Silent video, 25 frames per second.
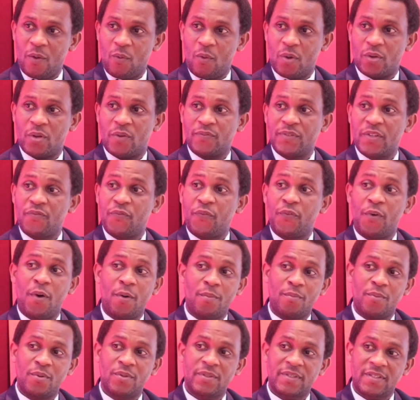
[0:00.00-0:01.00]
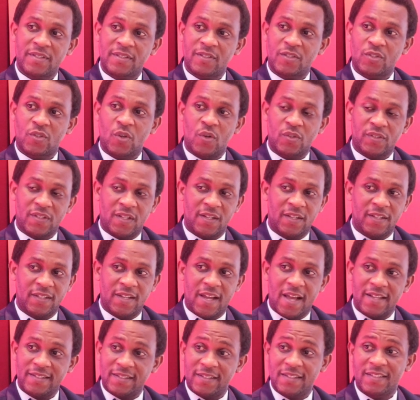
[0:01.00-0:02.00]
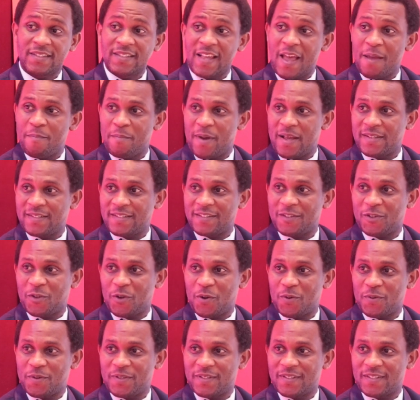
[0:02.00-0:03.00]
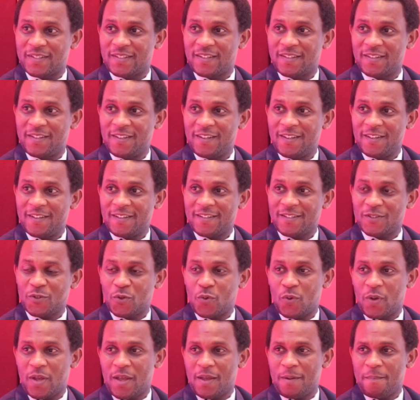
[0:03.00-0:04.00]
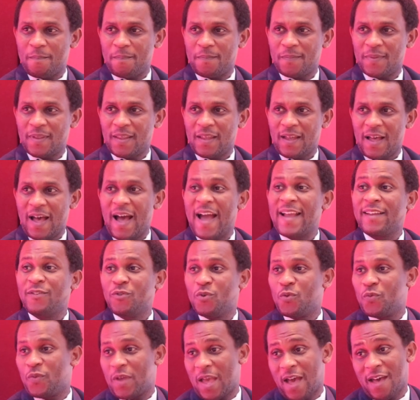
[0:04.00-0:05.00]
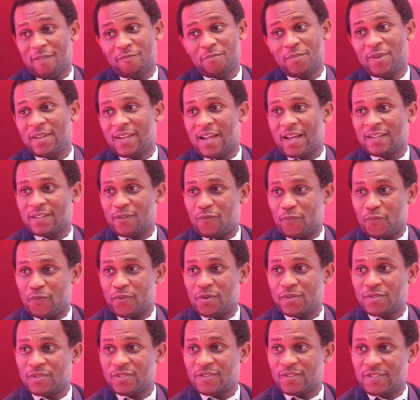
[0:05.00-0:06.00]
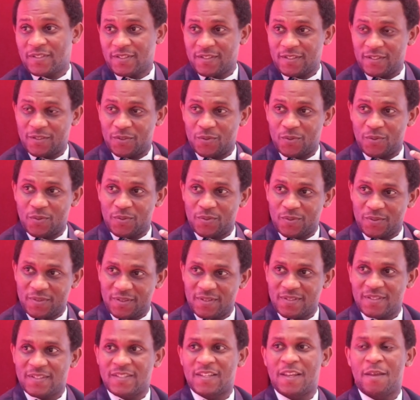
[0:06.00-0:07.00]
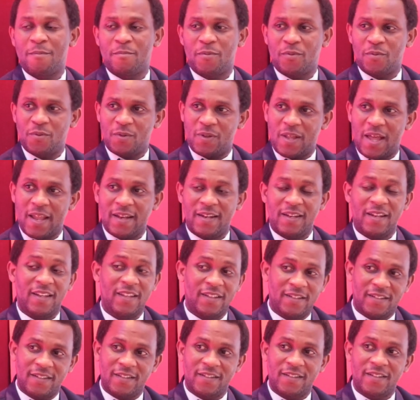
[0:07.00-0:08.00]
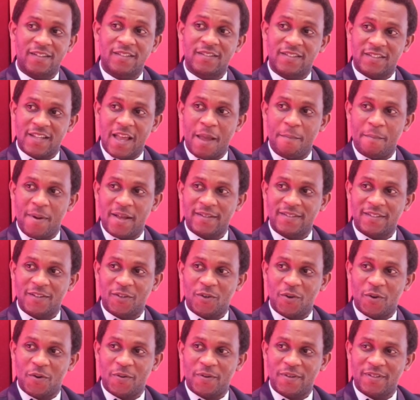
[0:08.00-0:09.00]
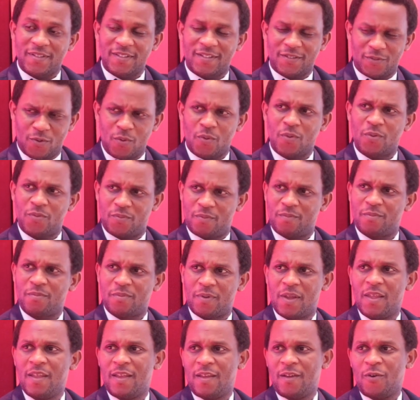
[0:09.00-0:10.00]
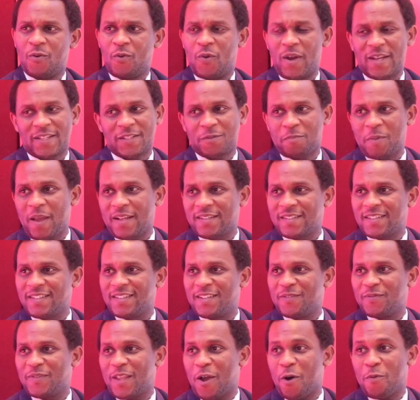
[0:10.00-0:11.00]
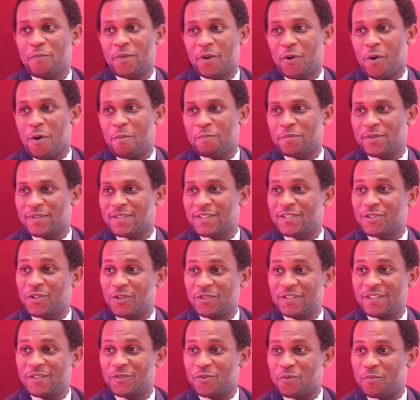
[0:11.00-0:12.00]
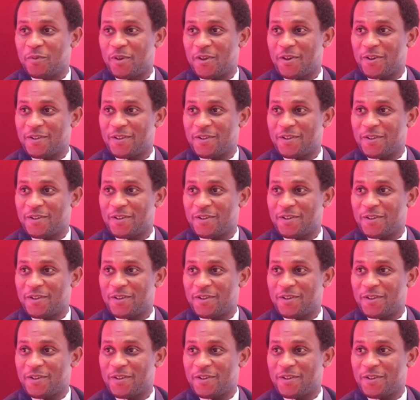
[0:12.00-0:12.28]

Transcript: one of the foremost top leaders in cybersecurity. So I know we have been at the front, you know, table and leading in cybersecurity. So we're expecting if there will be competition, it will be